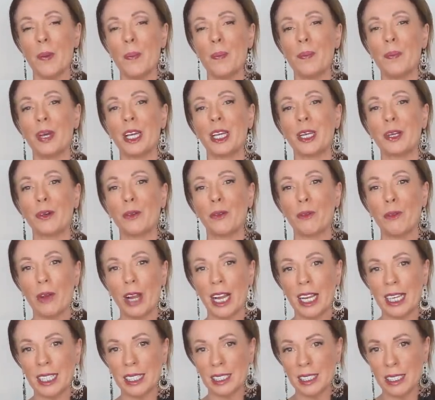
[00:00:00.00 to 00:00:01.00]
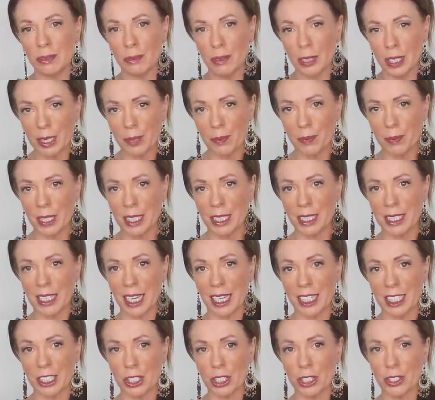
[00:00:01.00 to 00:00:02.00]
My greatest
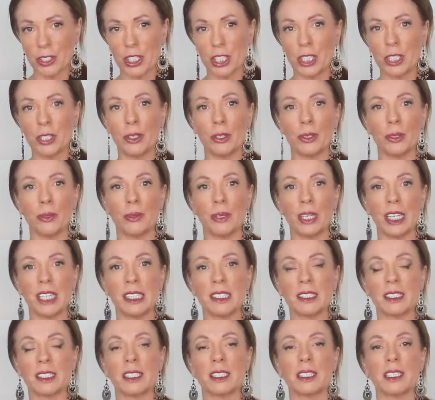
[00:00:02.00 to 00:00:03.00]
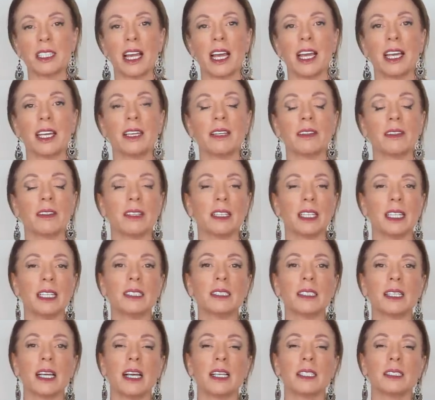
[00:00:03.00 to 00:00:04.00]
recommendation to you is to take
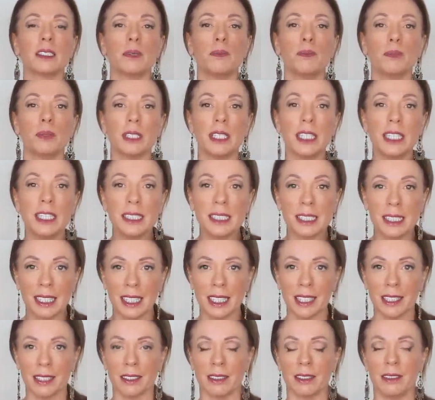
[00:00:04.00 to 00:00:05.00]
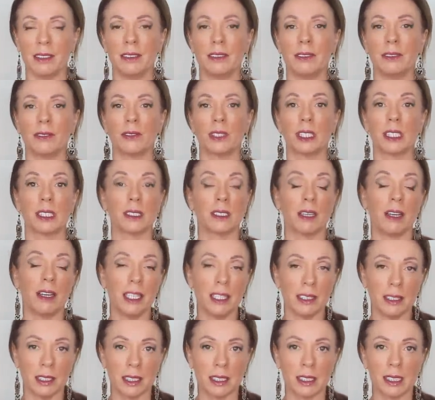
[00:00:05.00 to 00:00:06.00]
this as a blessing, the
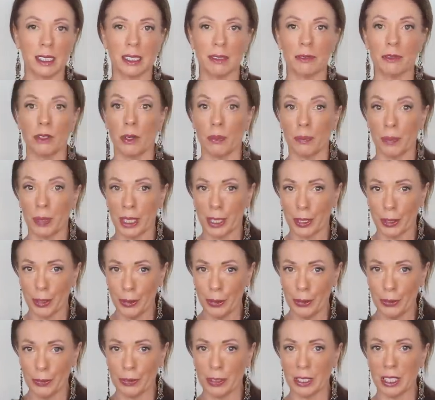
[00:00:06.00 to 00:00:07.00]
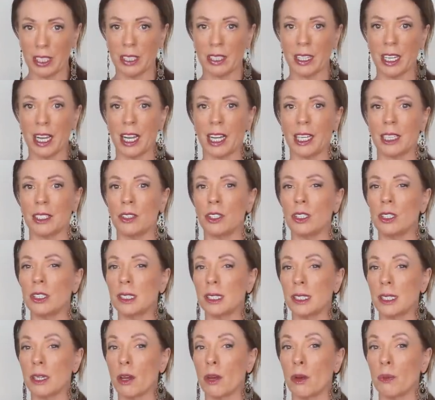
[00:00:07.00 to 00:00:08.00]
silence of not being hoovered, and
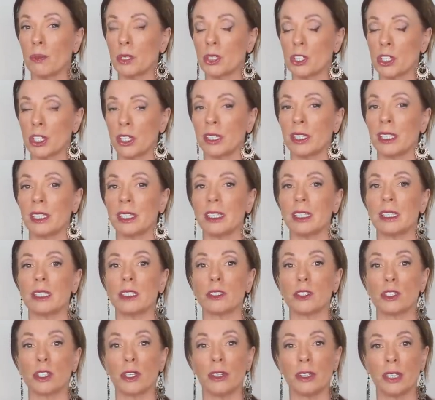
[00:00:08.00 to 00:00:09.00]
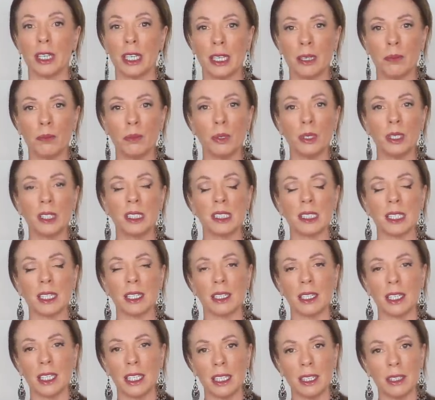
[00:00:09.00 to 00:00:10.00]
use the opportunity to turn inwards
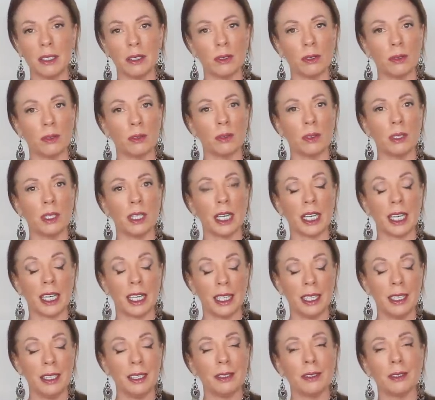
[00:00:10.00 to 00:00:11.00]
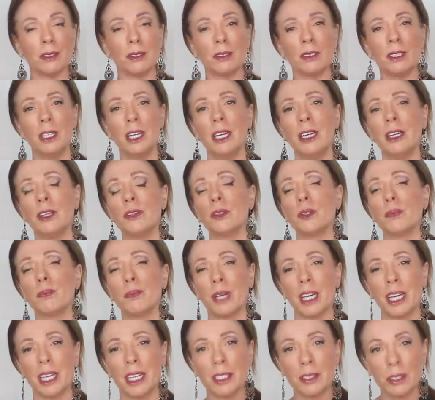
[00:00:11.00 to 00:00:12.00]
and heal the
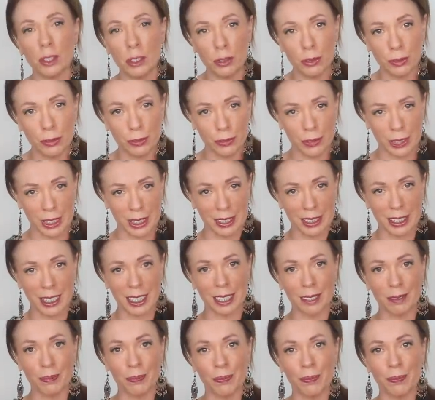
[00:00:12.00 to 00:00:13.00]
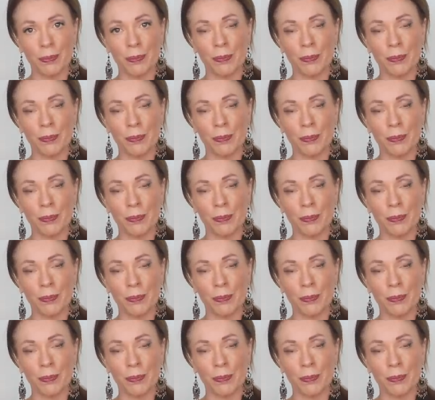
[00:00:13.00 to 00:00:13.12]
pain that you're feeling.